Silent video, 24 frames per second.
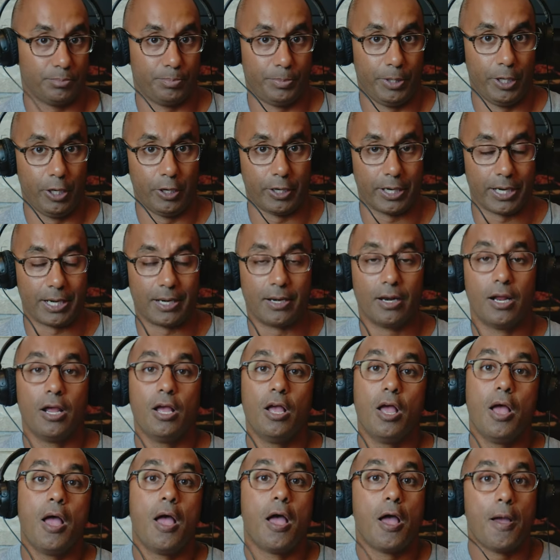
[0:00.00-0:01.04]
Period.
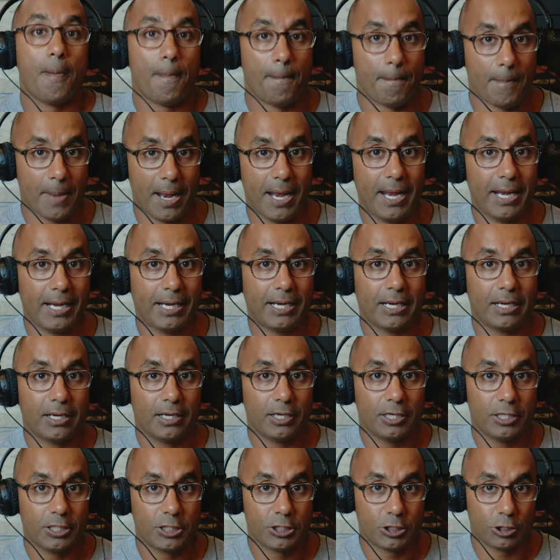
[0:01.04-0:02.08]
Make
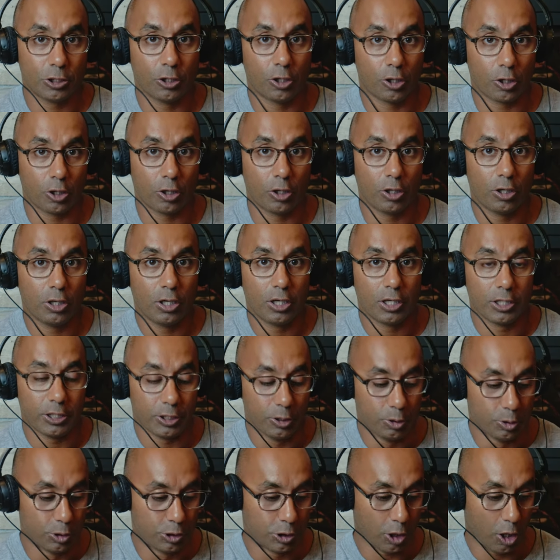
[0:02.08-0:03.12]
sure
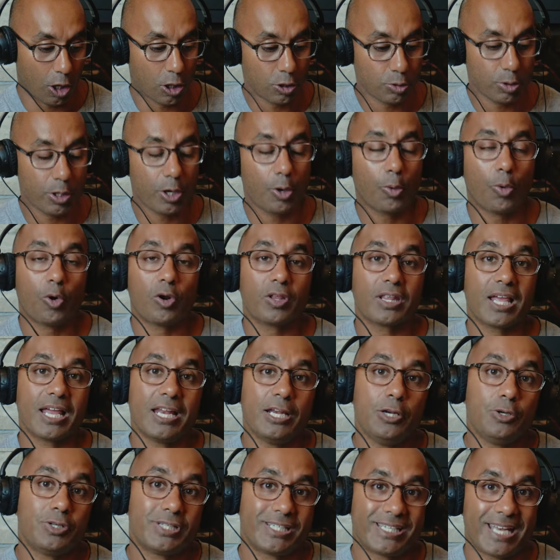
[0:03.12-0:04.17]
you charge what you're worth
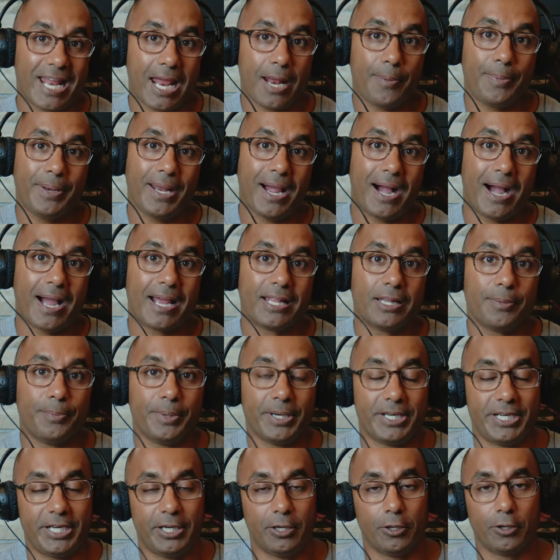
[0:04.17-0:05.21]
and you stand behind the
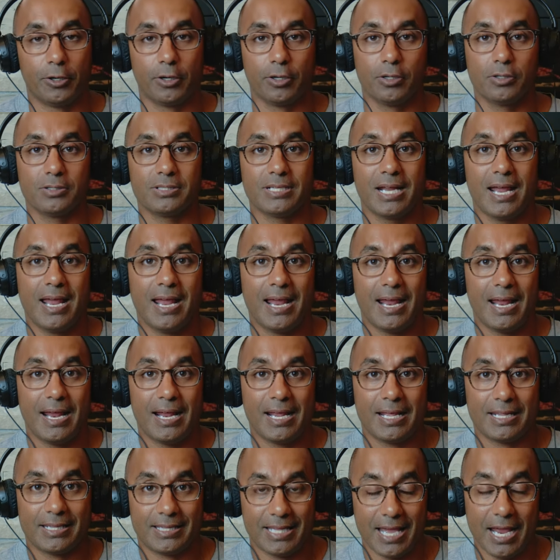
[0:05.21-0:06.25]
materials
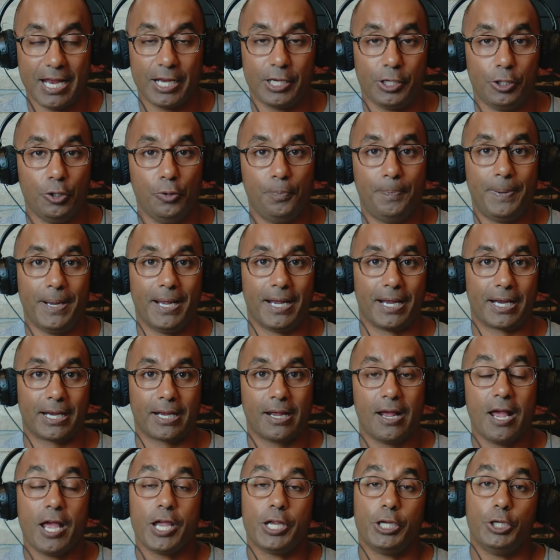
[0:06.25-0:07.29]
that you pick.
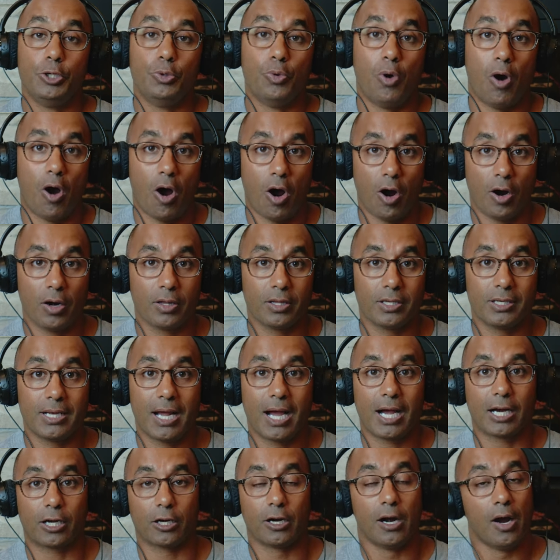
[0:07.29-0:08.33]
You are the
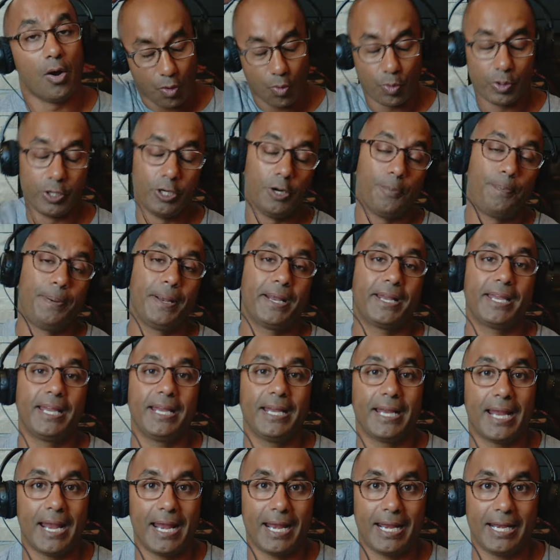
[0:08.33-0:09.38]
doctor. When you're
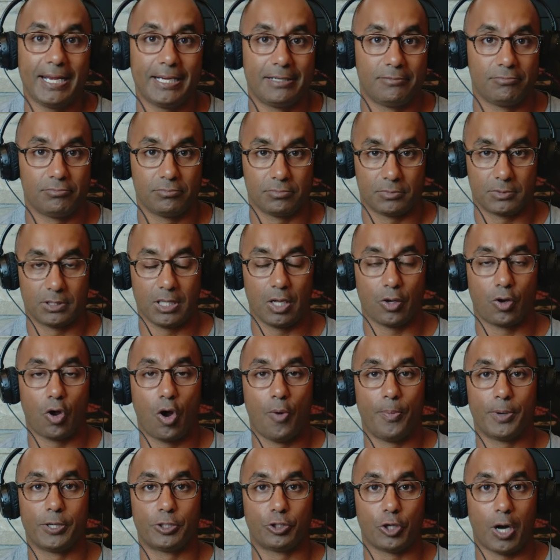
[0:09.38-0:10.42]
picking a
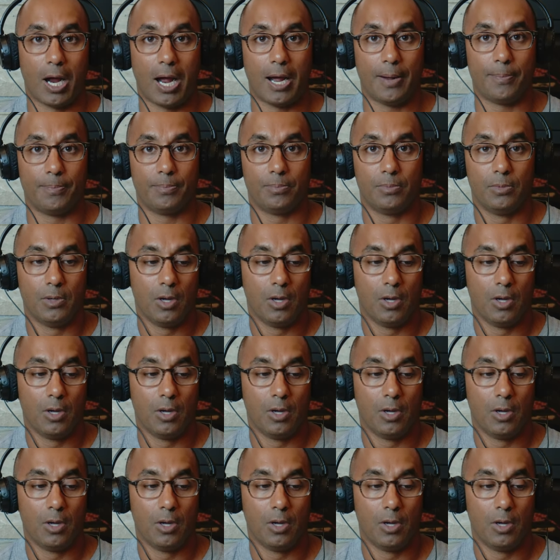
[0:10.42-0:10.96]
glaucoma drop